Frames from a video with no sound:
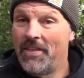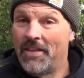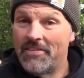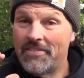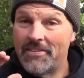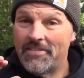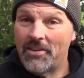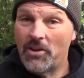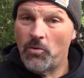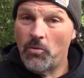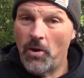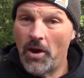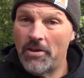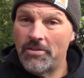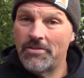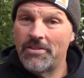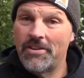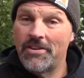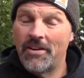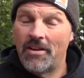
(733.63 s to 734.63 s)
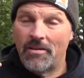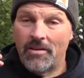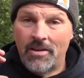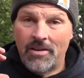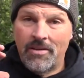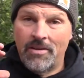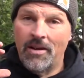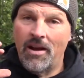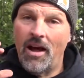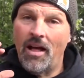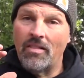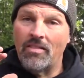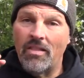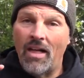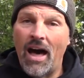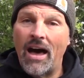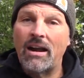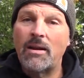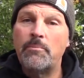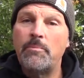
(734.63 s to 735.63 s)
this is a question a
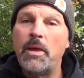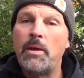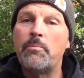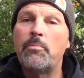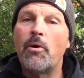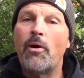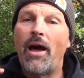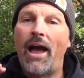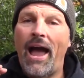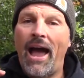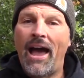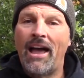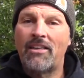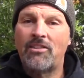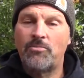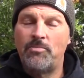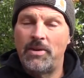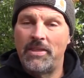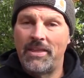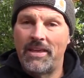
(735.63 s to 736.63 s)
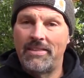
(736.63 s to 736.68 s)
lot of people ask me.